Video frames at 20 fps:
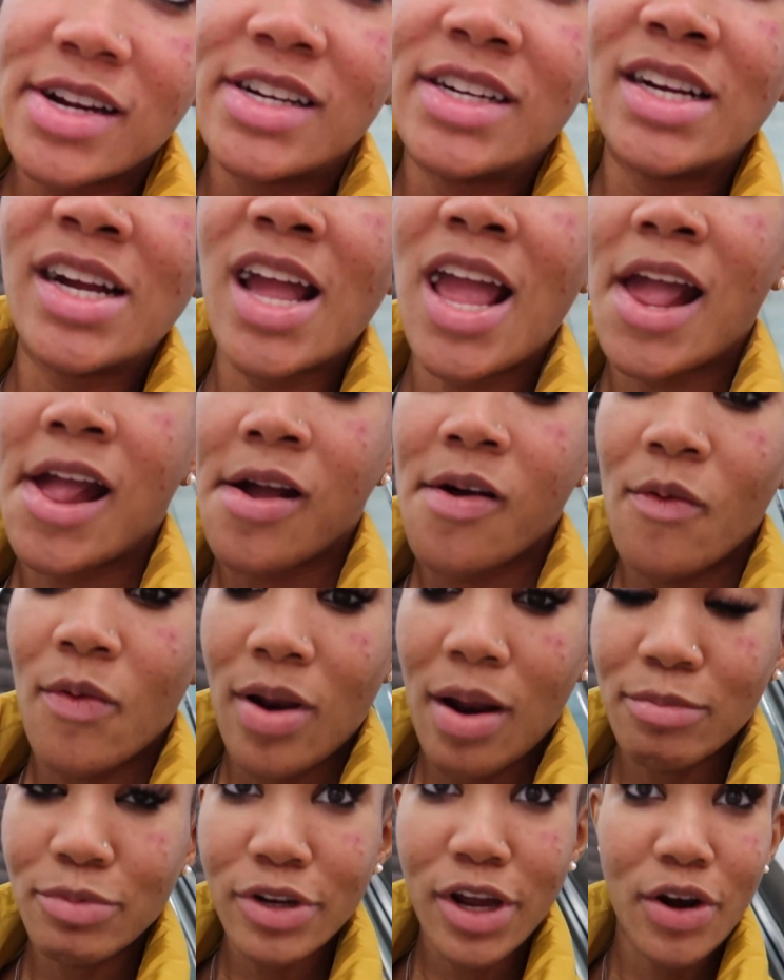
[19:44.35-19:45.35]

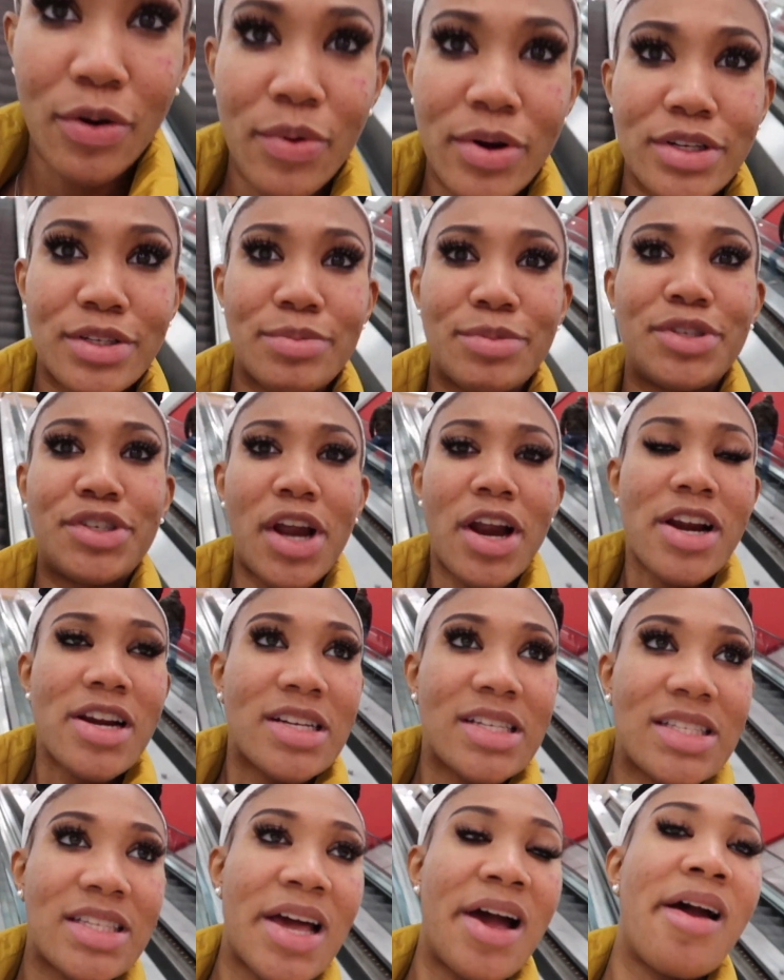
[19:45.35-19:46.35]
when I'm trying to wear some
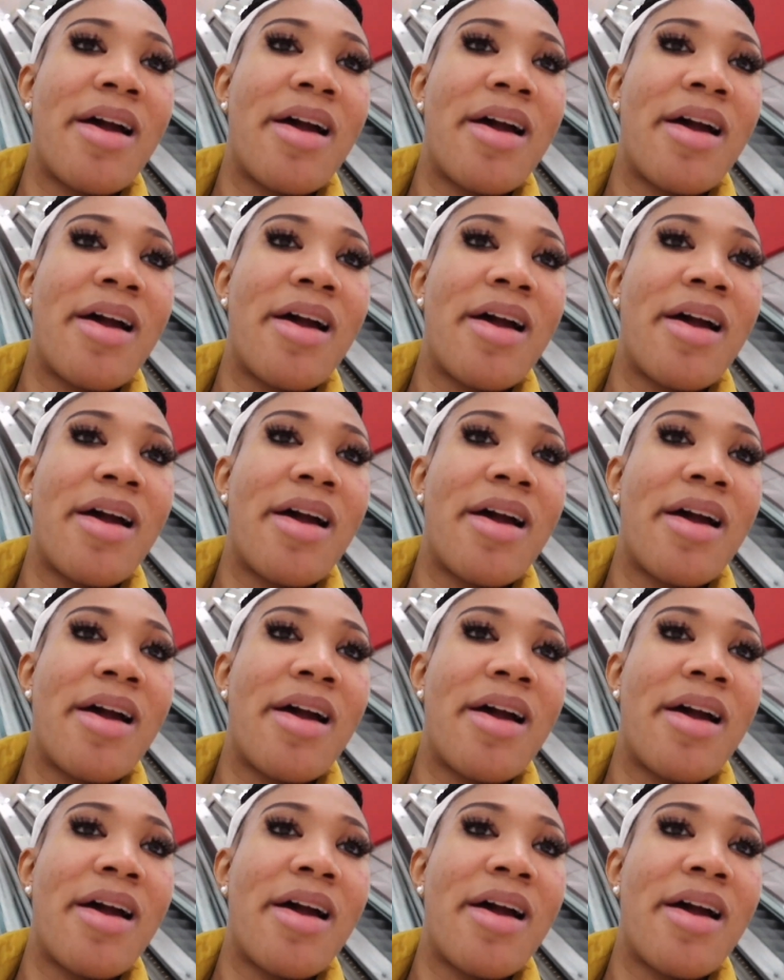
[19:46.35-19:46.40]
shirts?